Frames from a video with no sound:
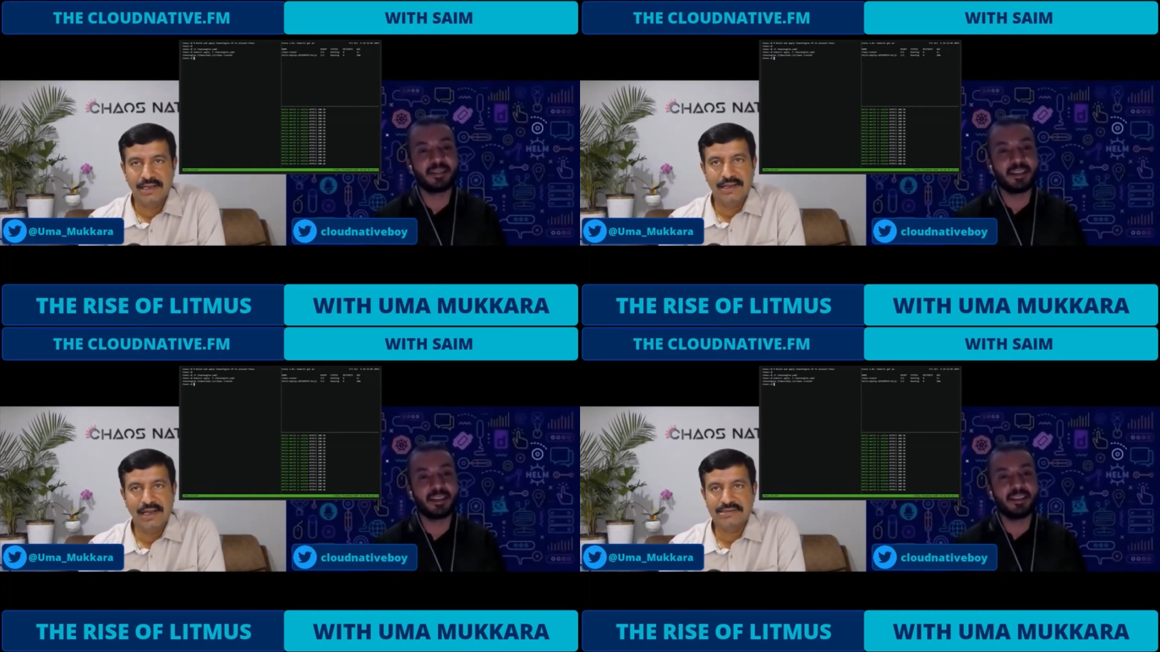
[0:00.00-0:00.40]

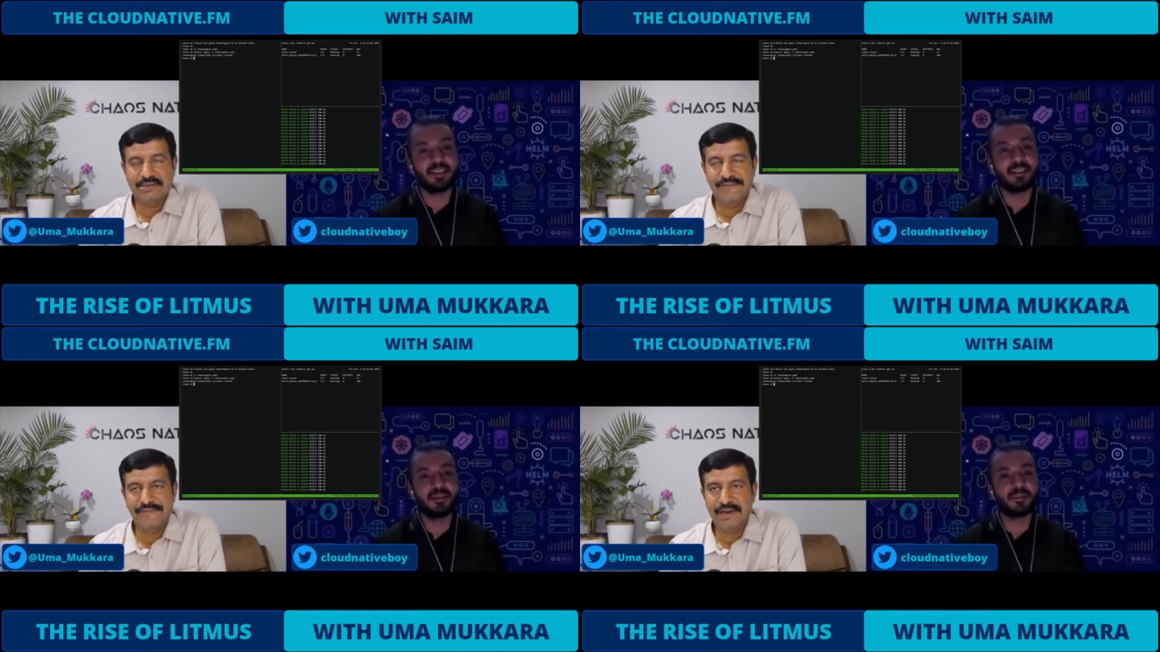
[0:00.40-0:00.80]
Speaker 1: That's
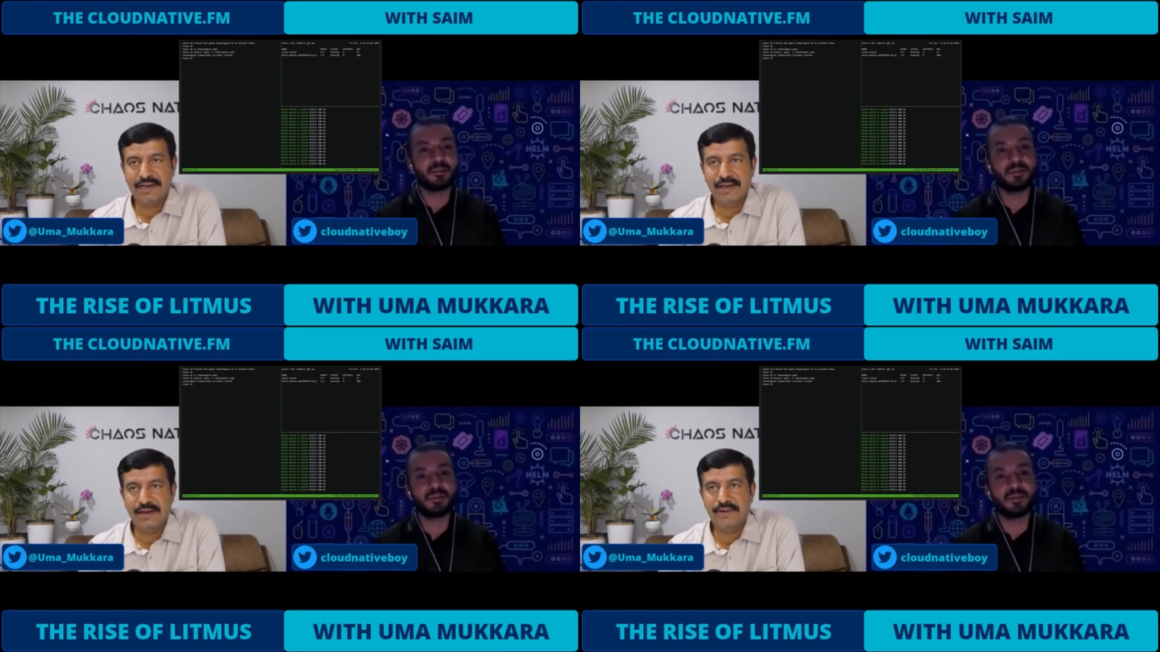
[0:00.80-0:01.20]

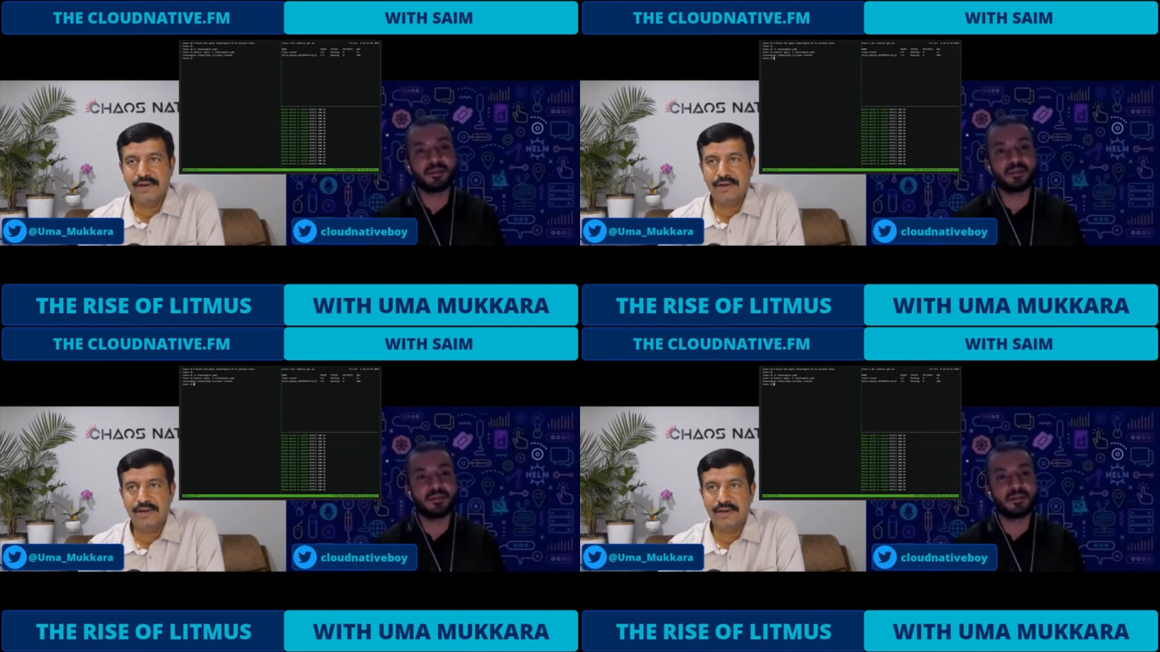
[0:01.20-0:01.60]
definitely
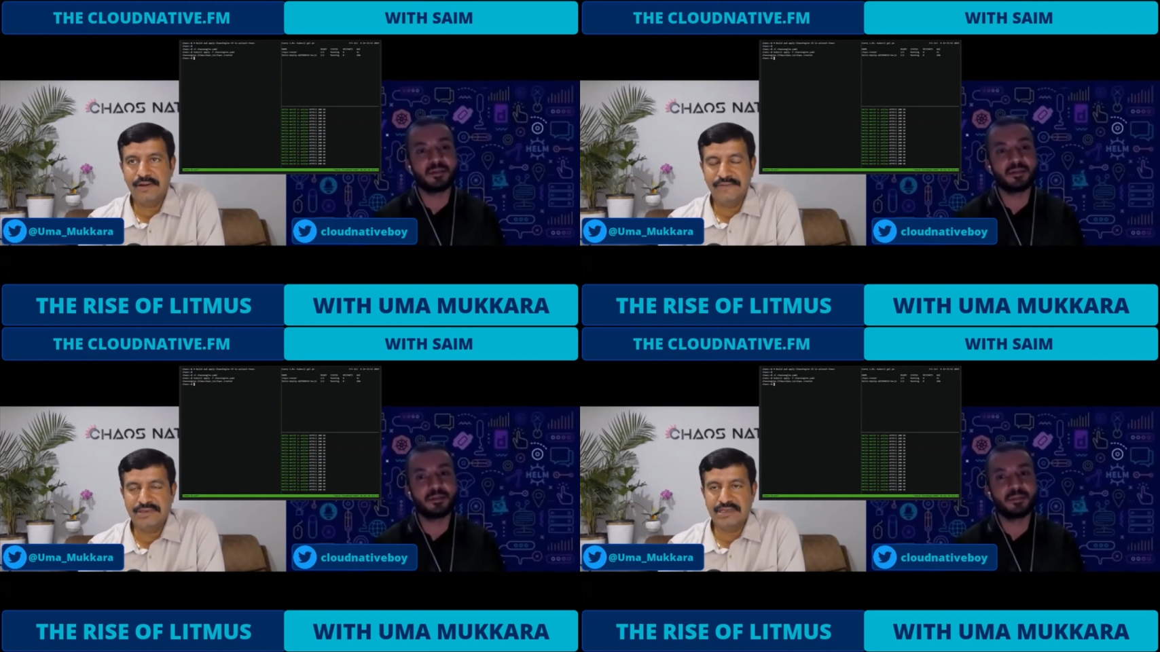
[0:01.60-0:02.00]
our
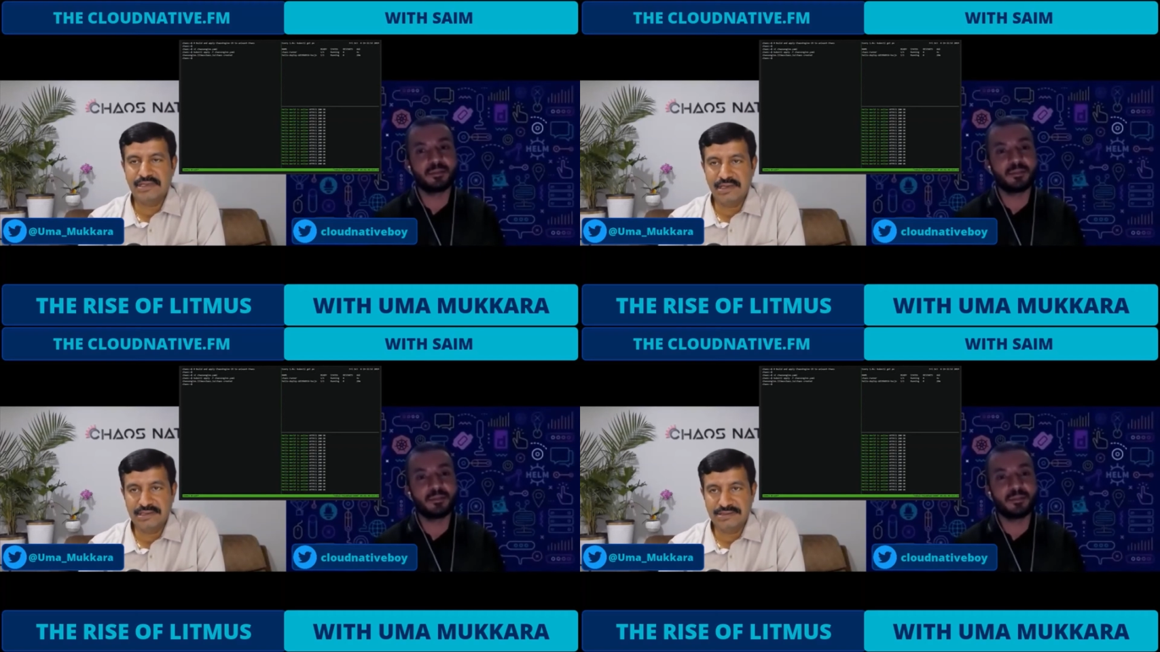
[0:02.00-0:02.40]
uh,
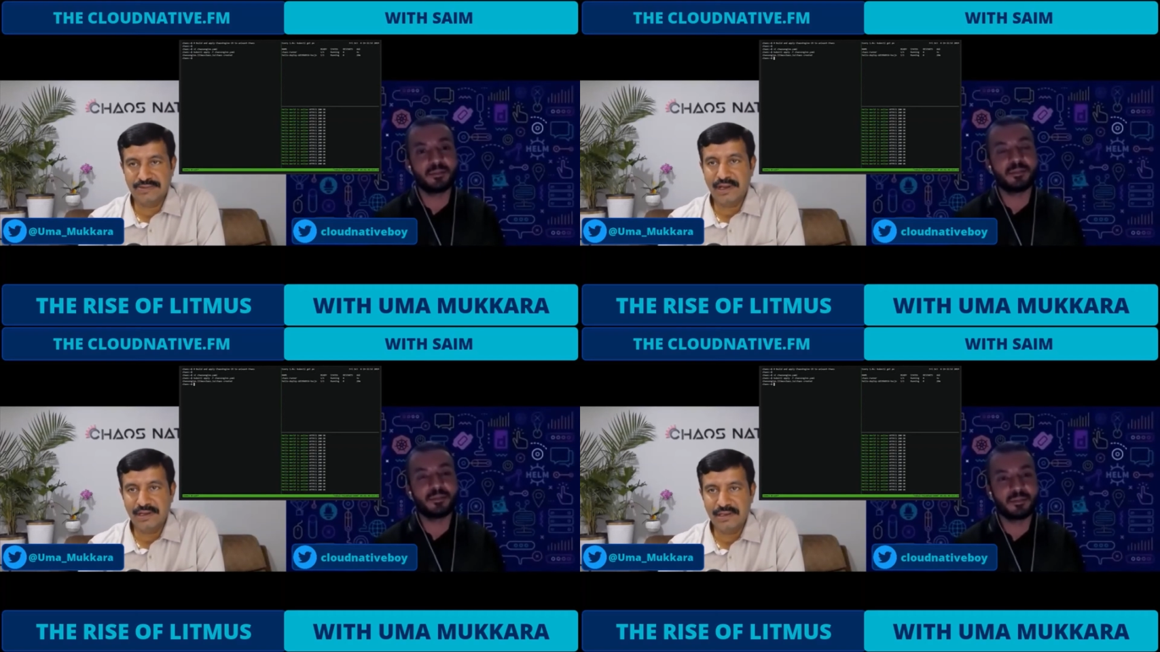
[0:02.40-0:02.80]
vision as
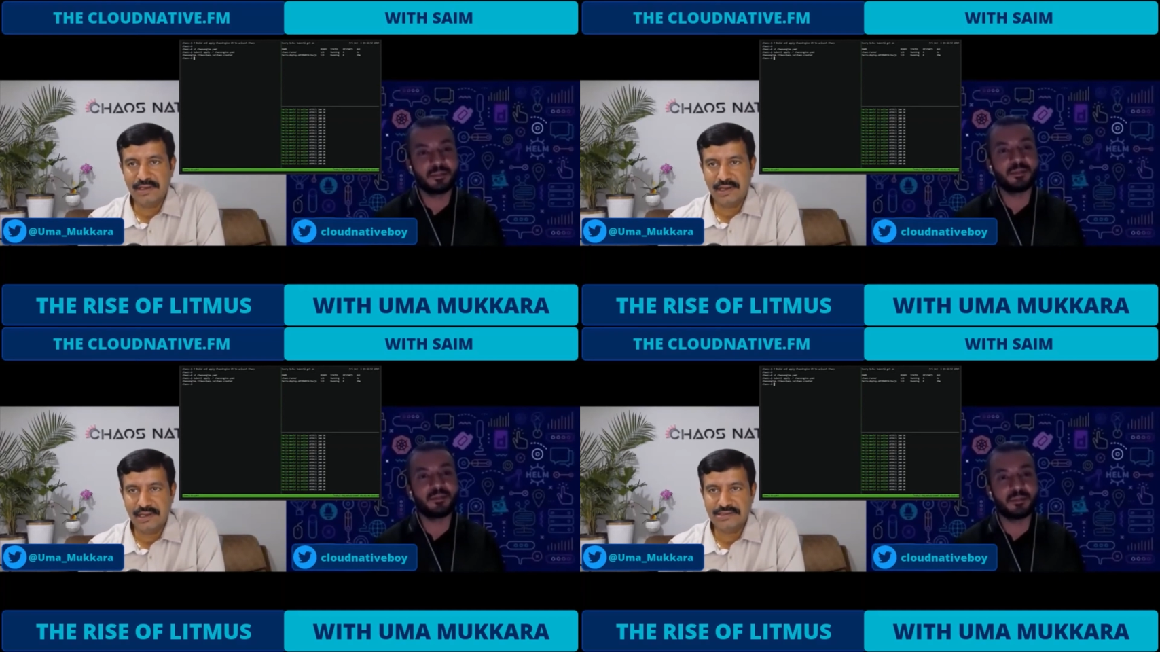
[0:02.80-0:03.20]
well,
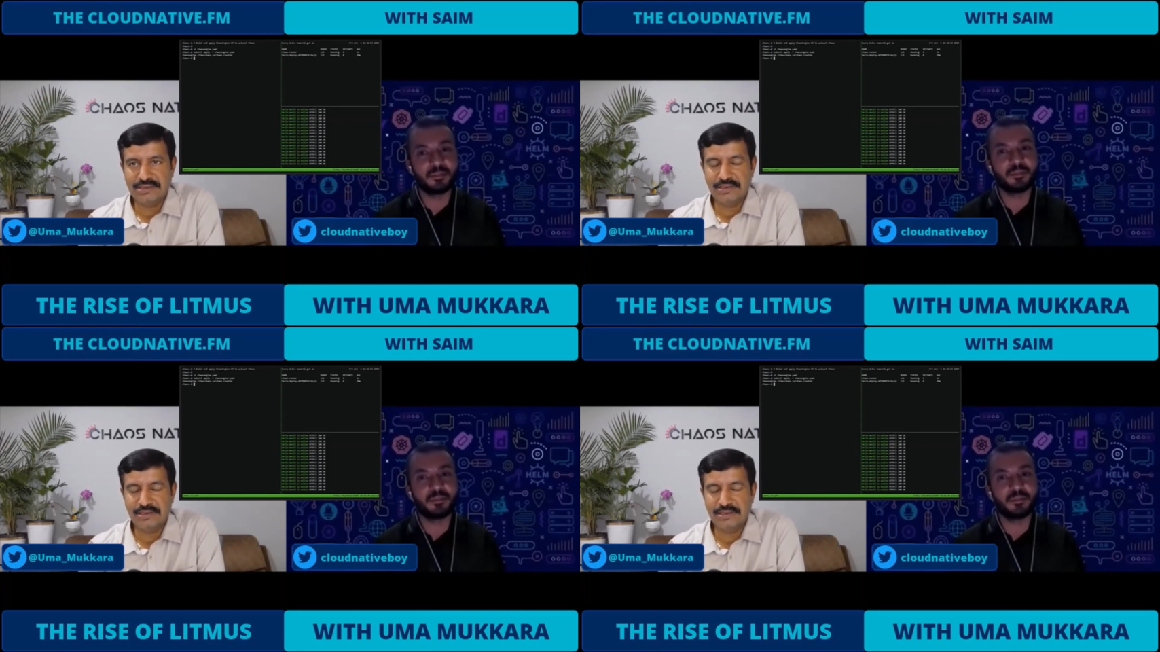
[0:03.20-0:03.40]
right?